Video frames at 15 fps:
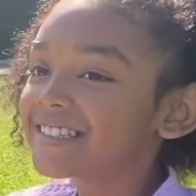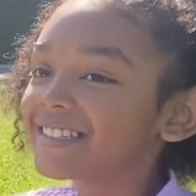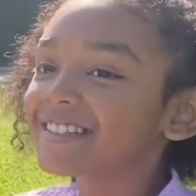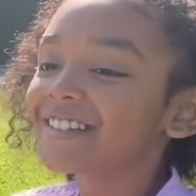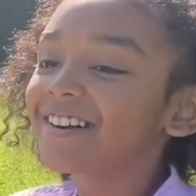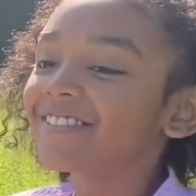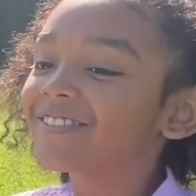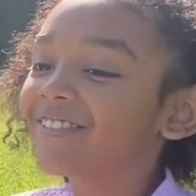
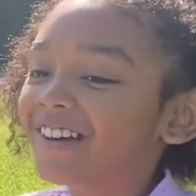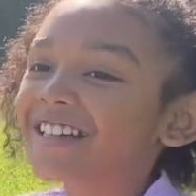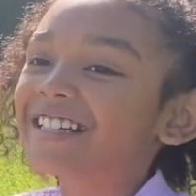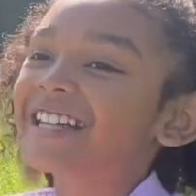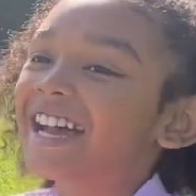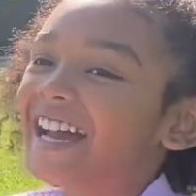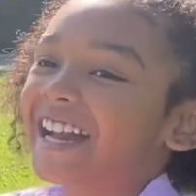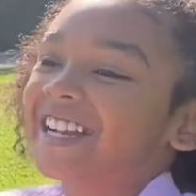don't want to
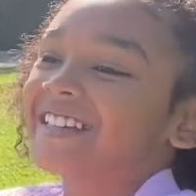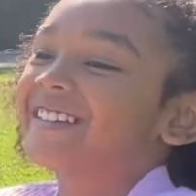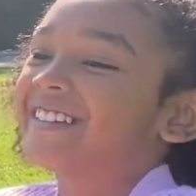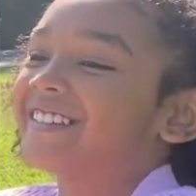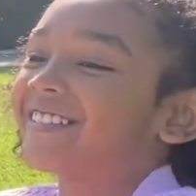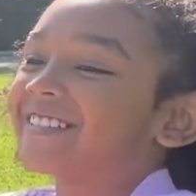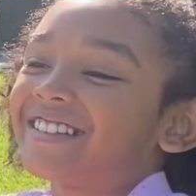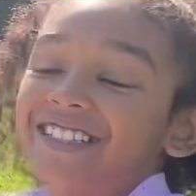actually
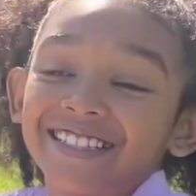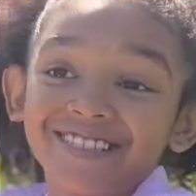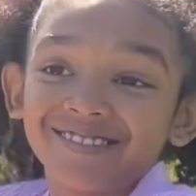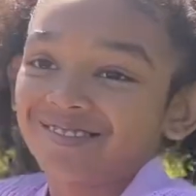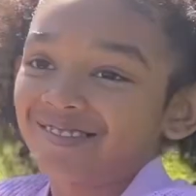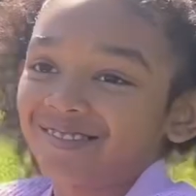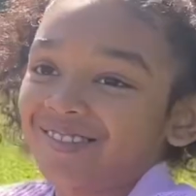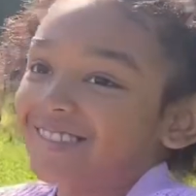go to
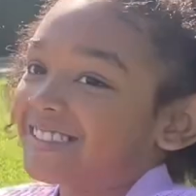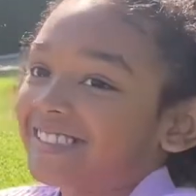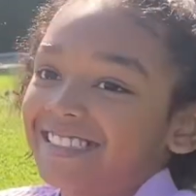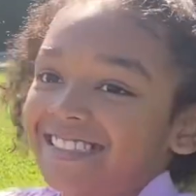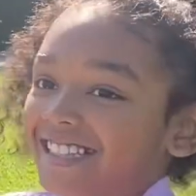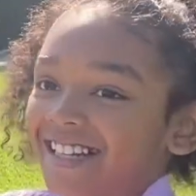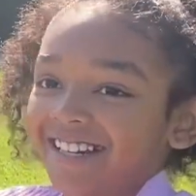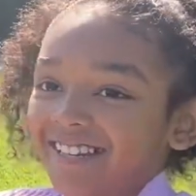school.
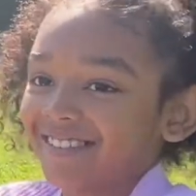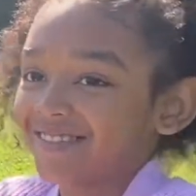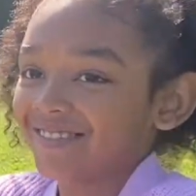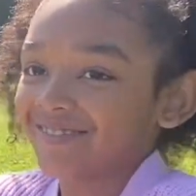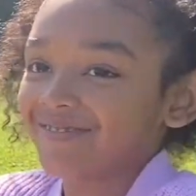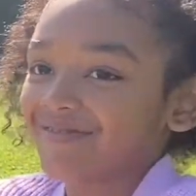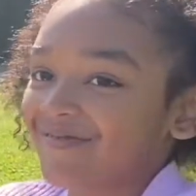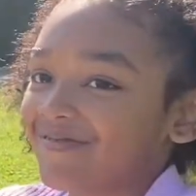That's your
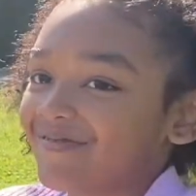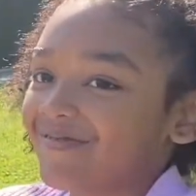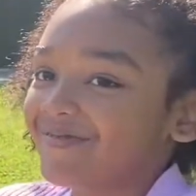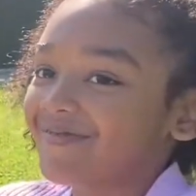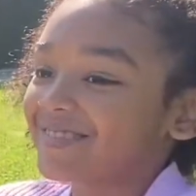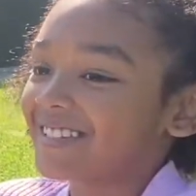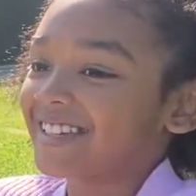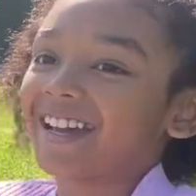encouragement.
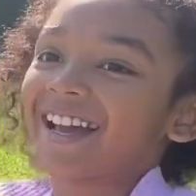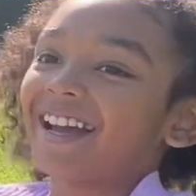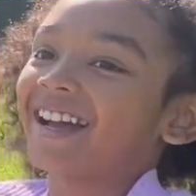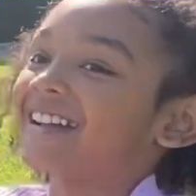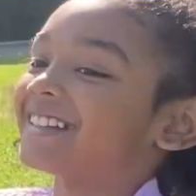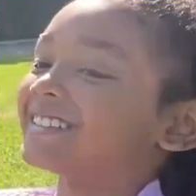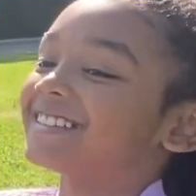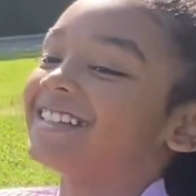How
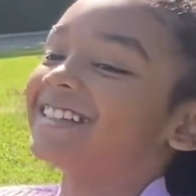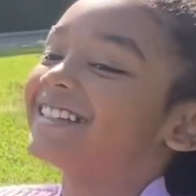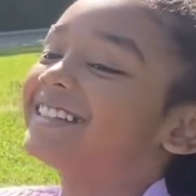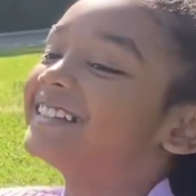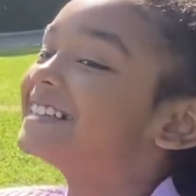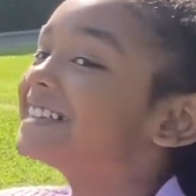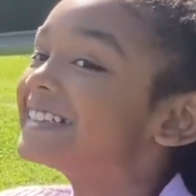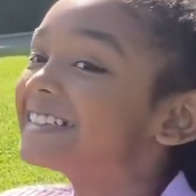about
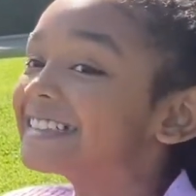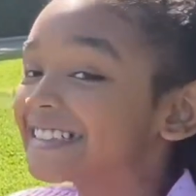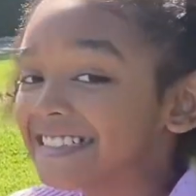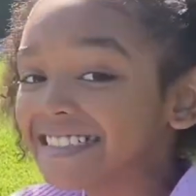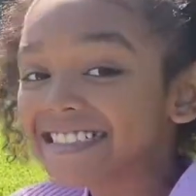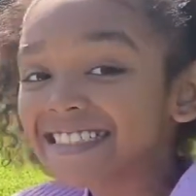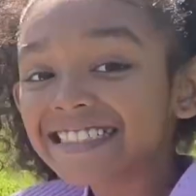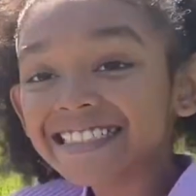what? How
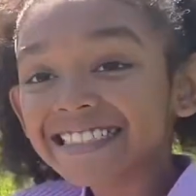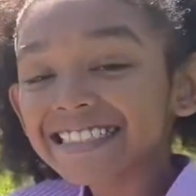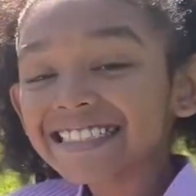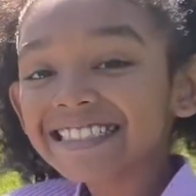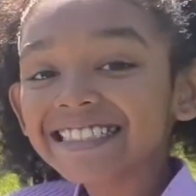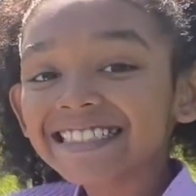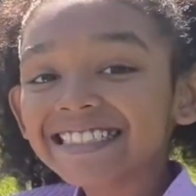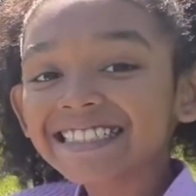about your
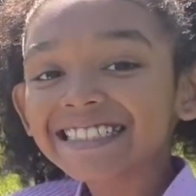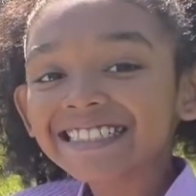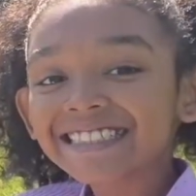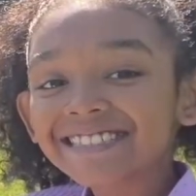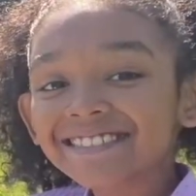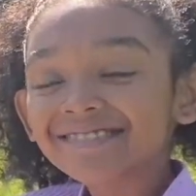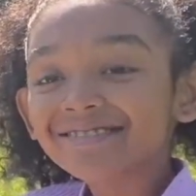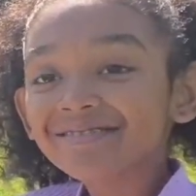experiences? What do
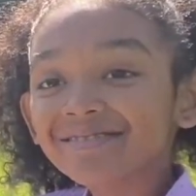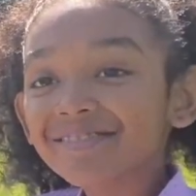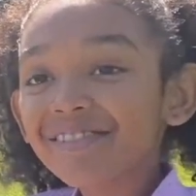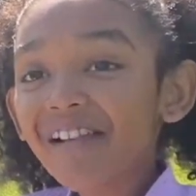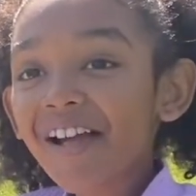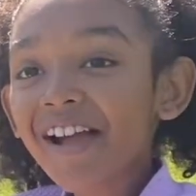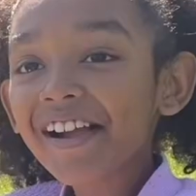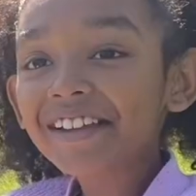you
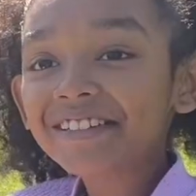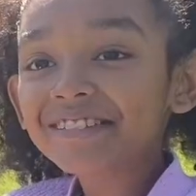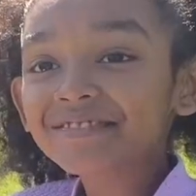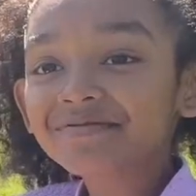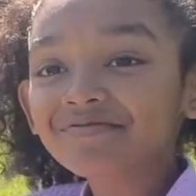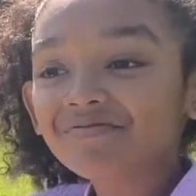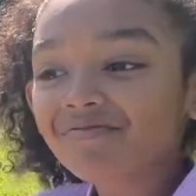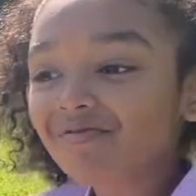like about
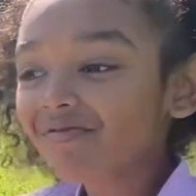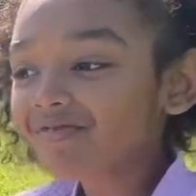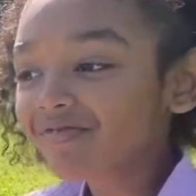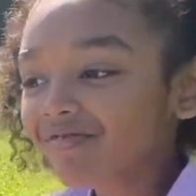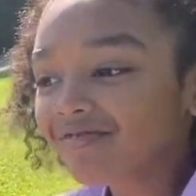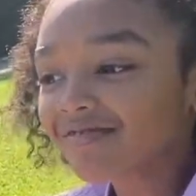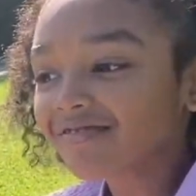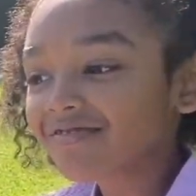it? That will
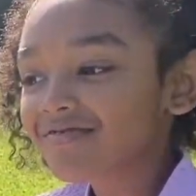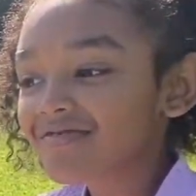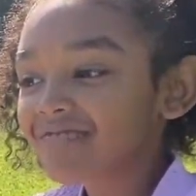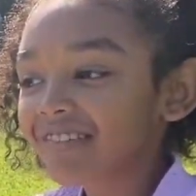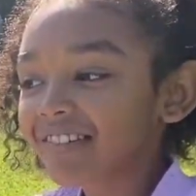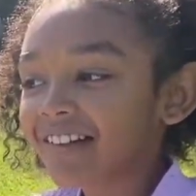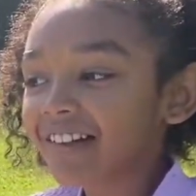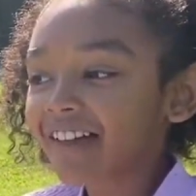that will give
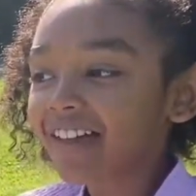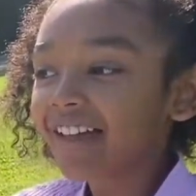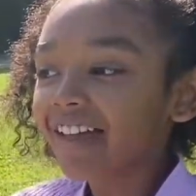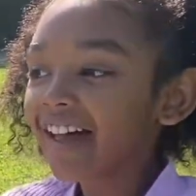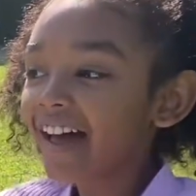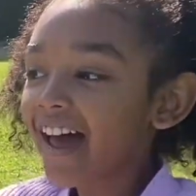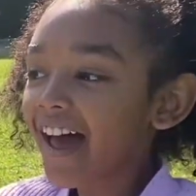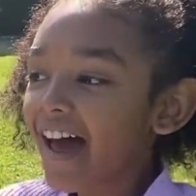them some
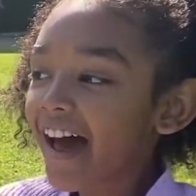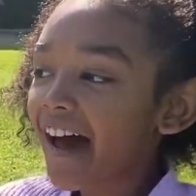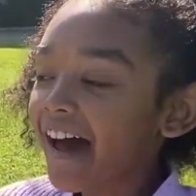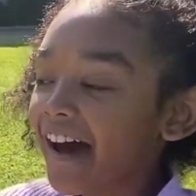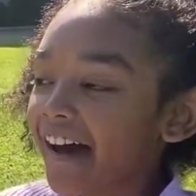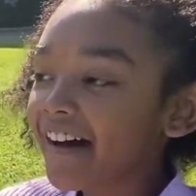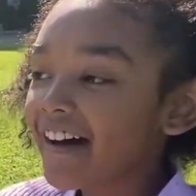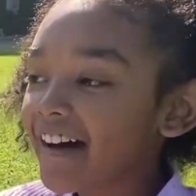encouragement. What do
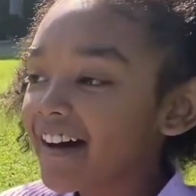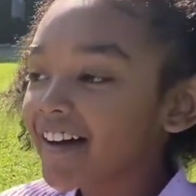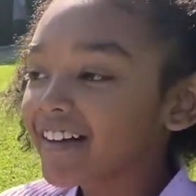you um, like